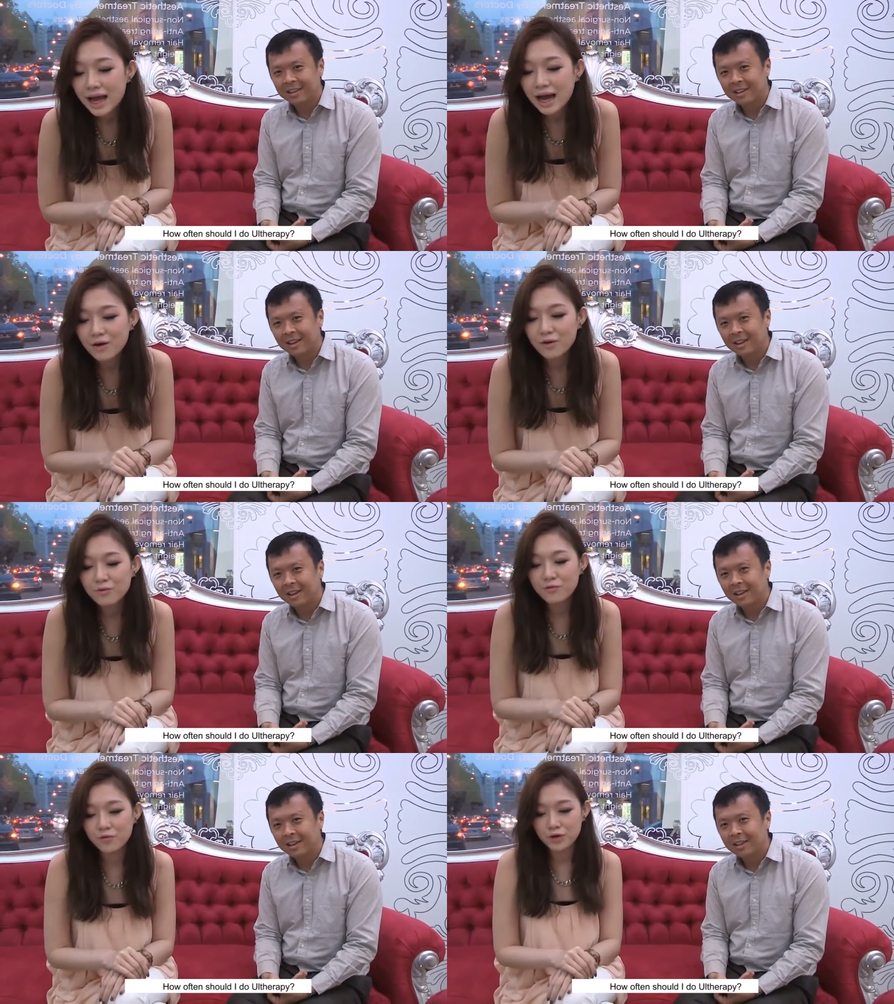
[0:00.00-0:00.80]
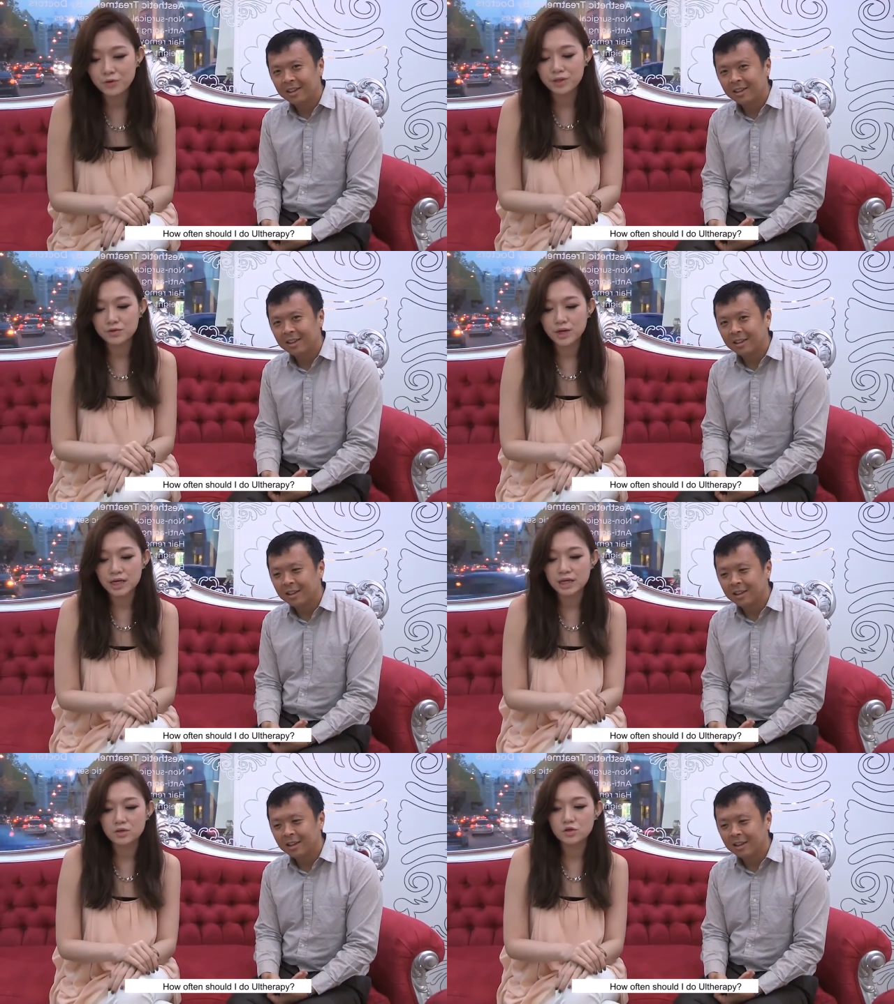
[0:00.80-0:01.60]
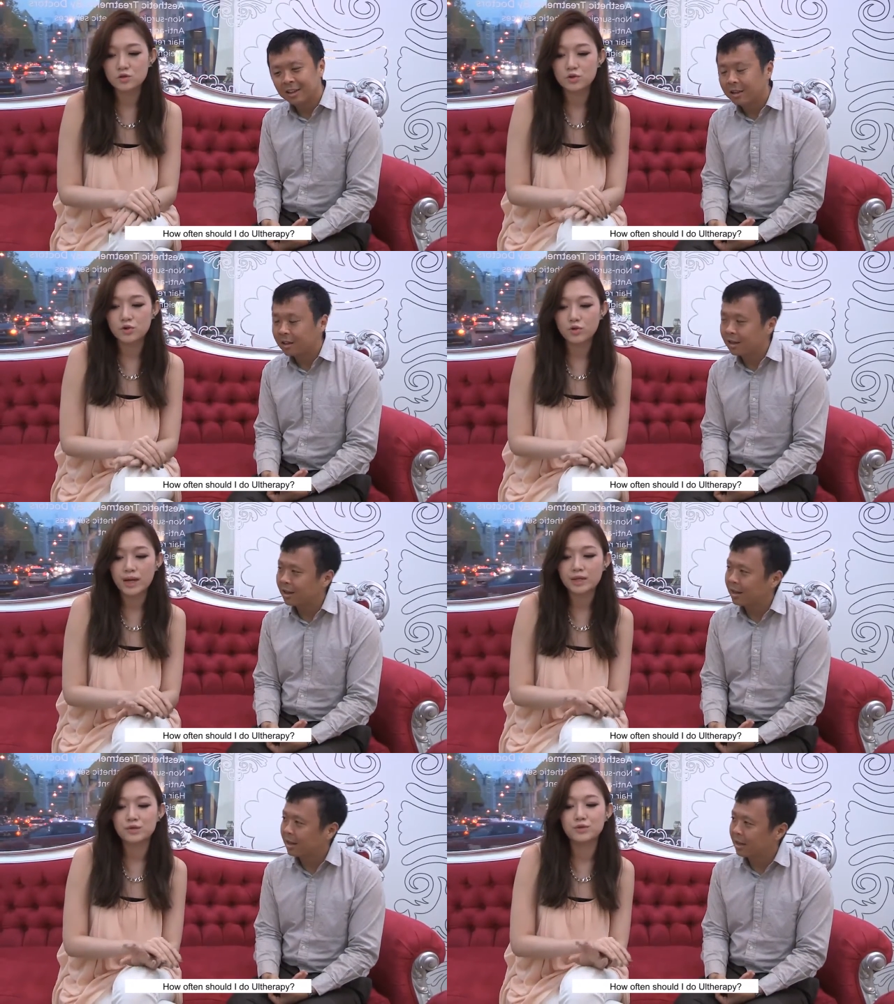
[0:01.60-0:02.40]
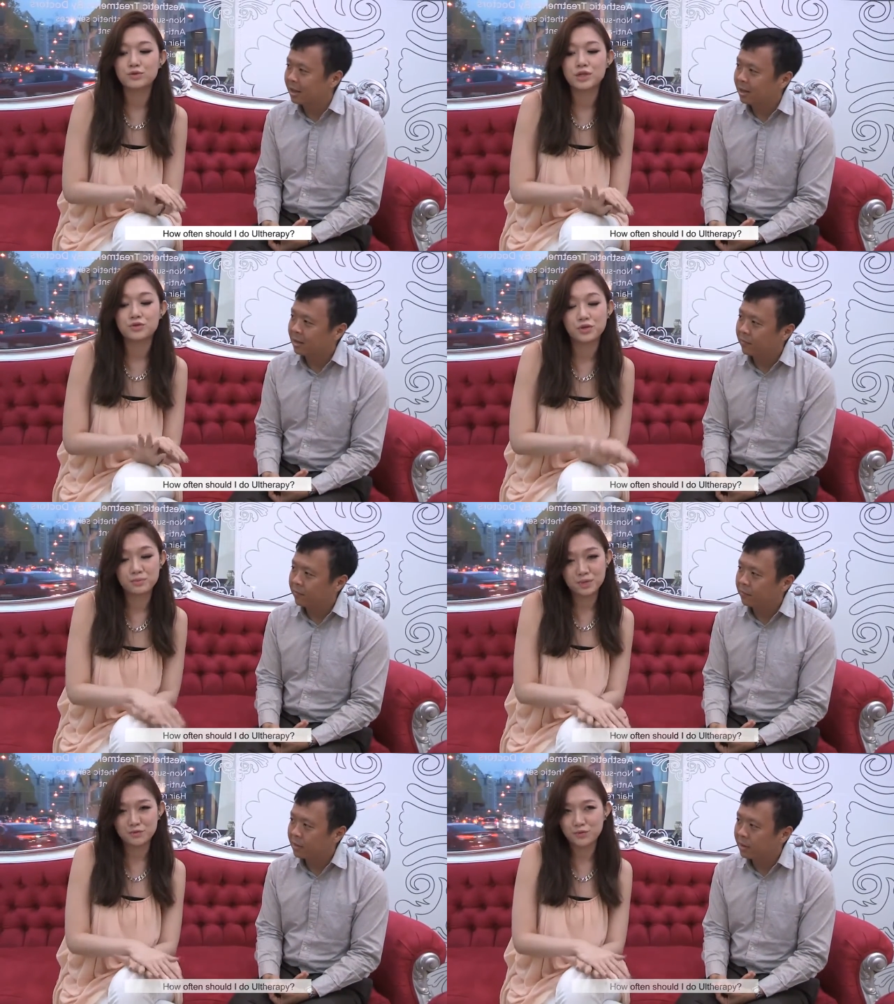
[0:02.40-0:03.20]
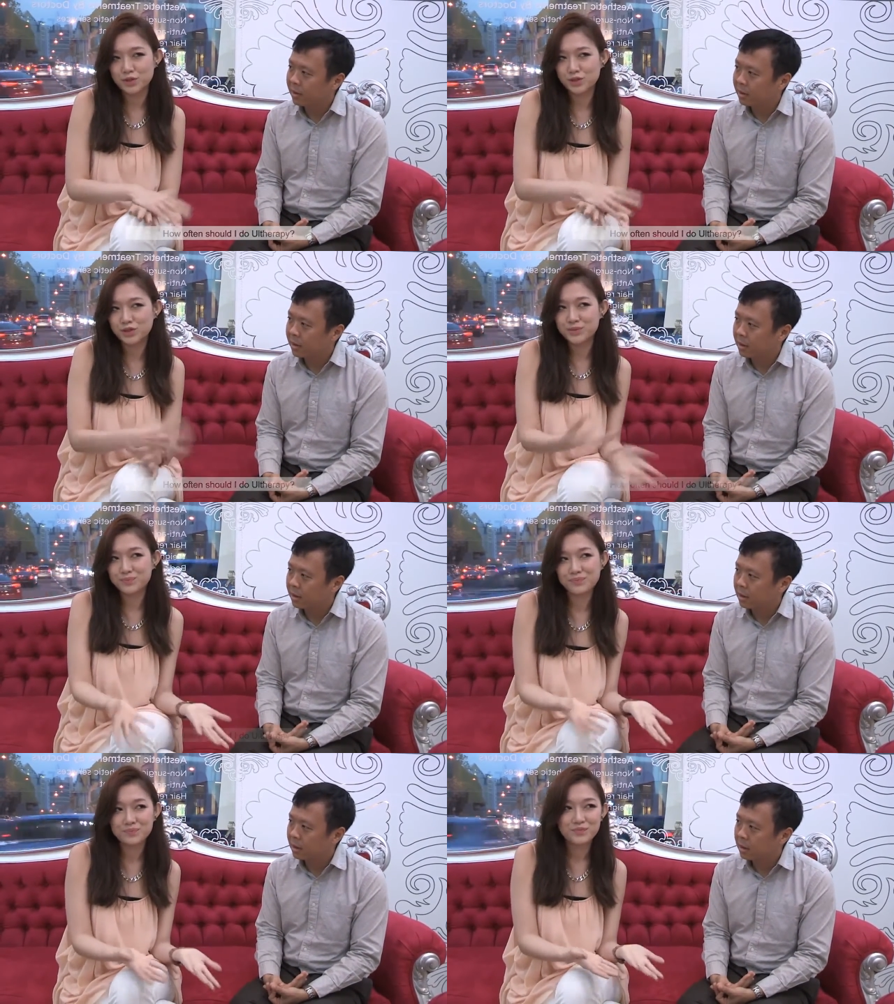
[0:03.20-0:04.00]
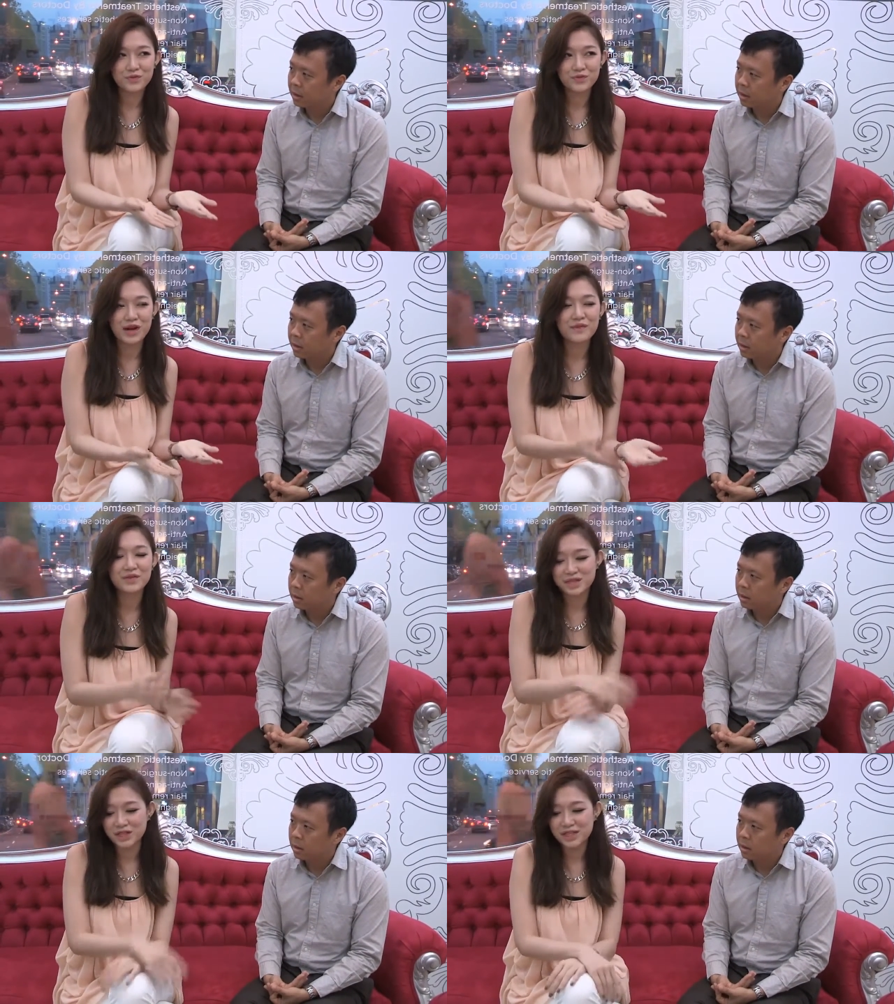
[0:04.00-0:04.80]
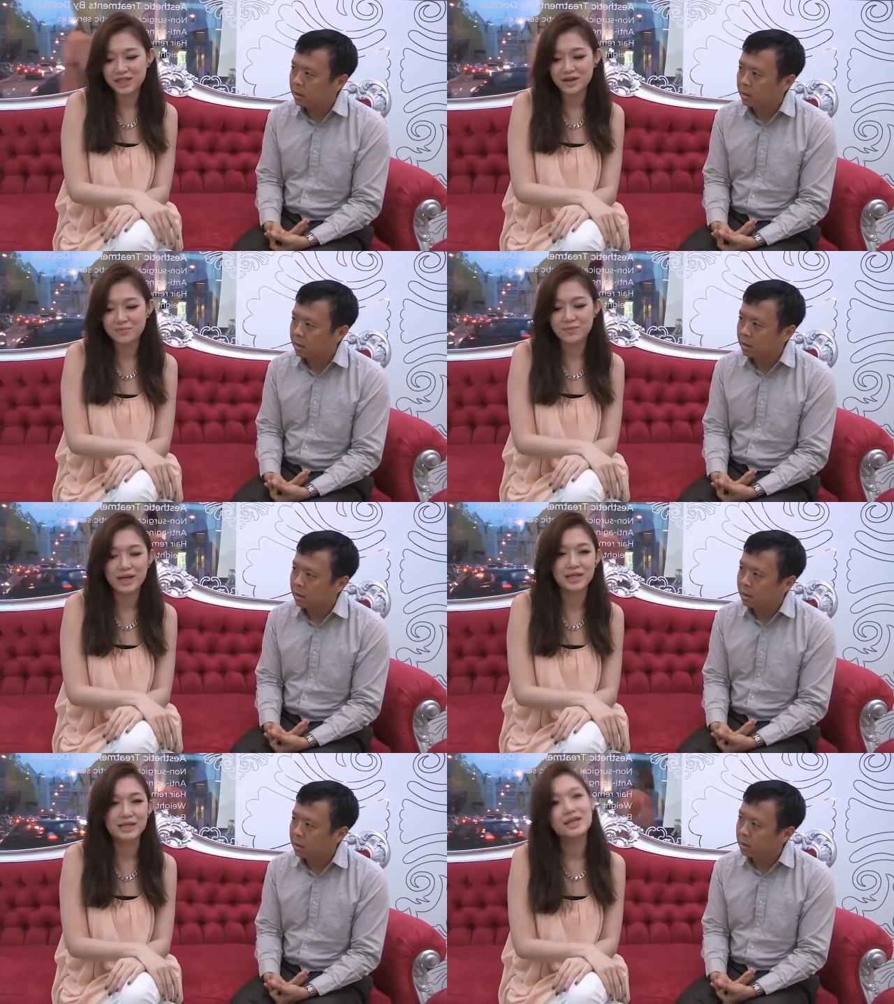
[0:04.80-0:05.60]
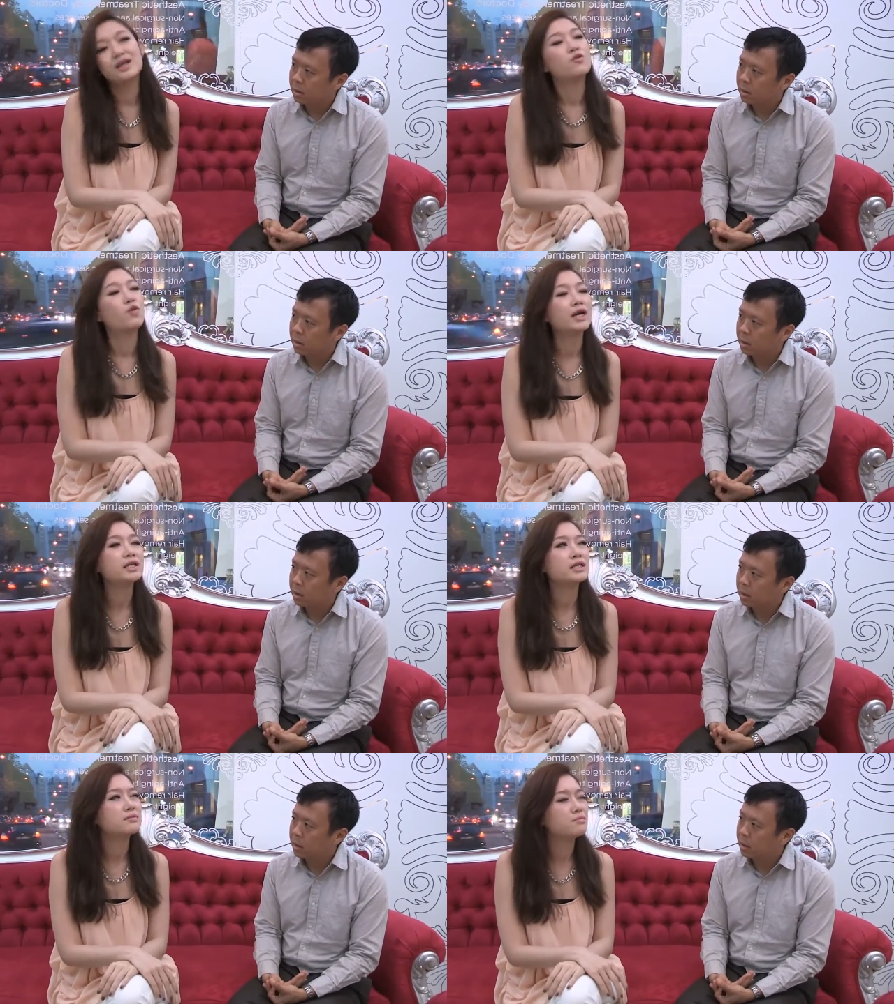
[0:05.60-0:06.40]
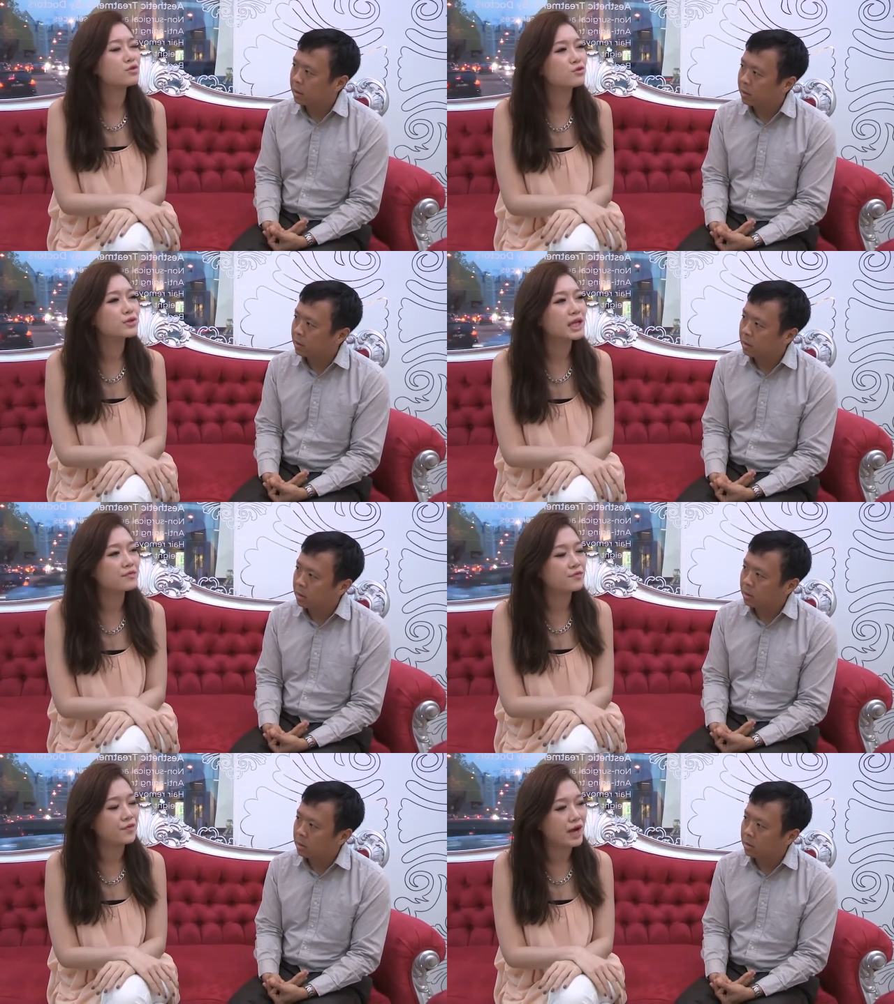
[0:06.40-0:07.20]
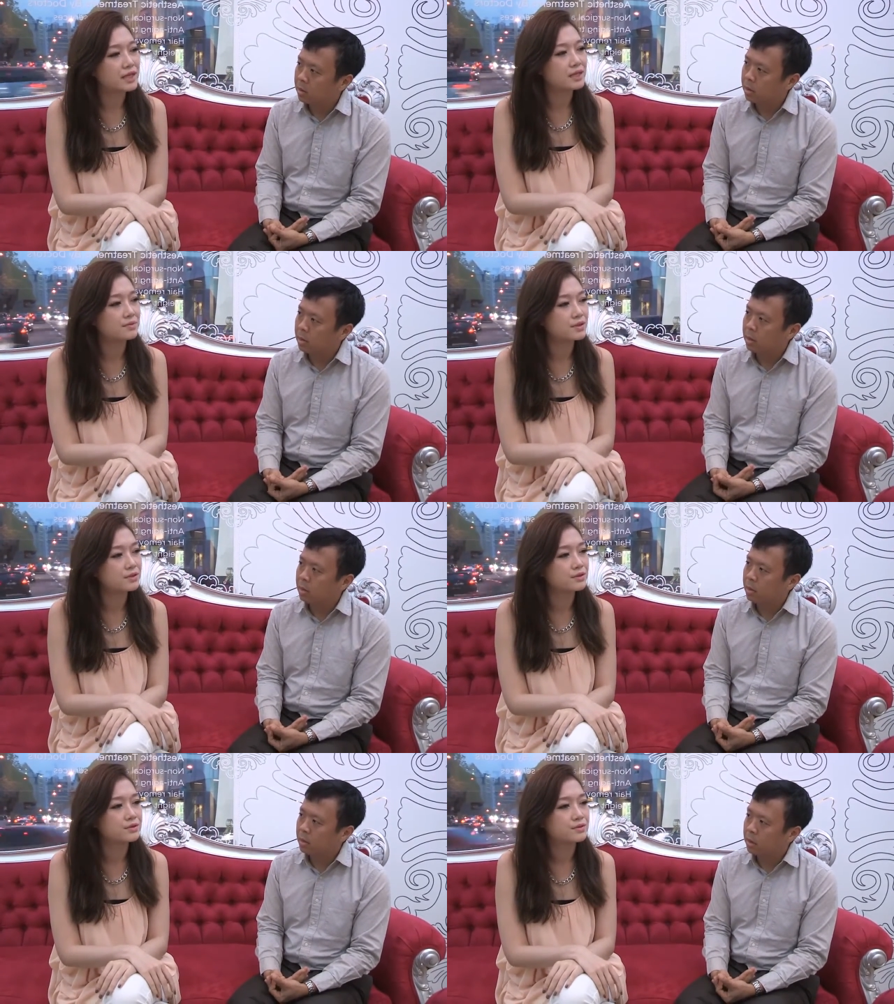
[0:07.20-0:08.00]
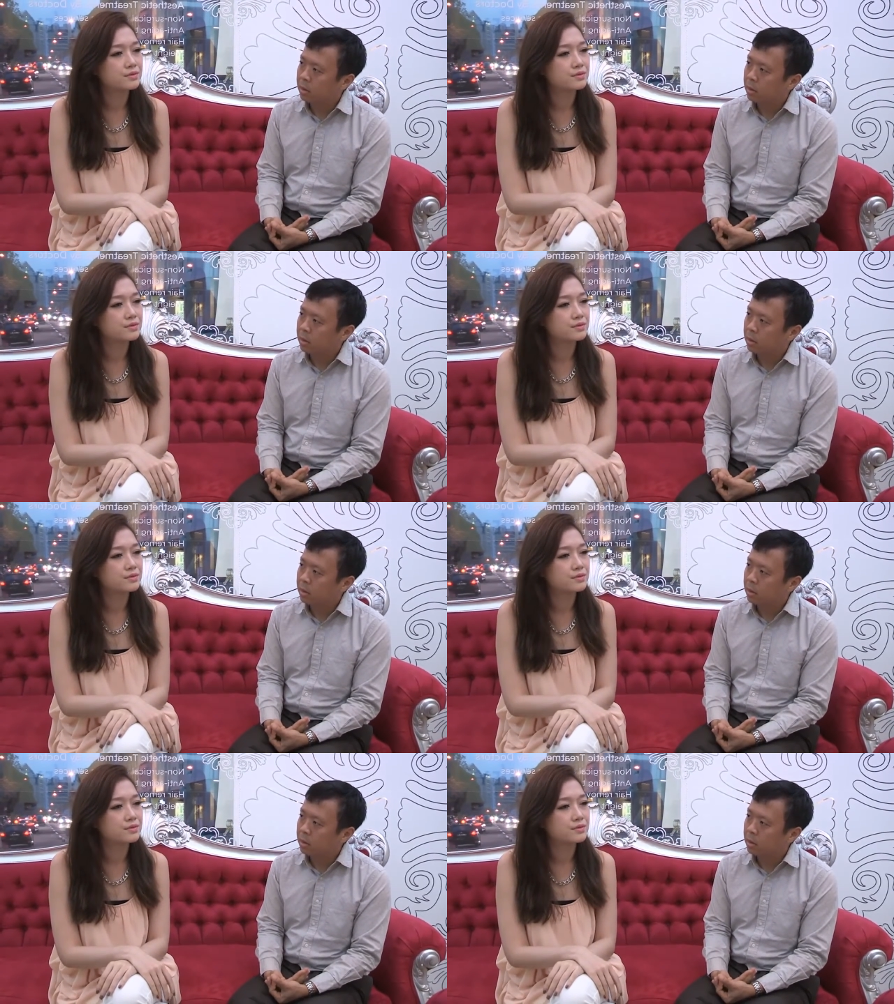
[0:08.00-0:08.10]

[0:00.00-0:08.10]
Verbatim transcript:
Speaker 1: how frequent do I need to go back to do the treatment, which we've covered just now, but what is the most advisable,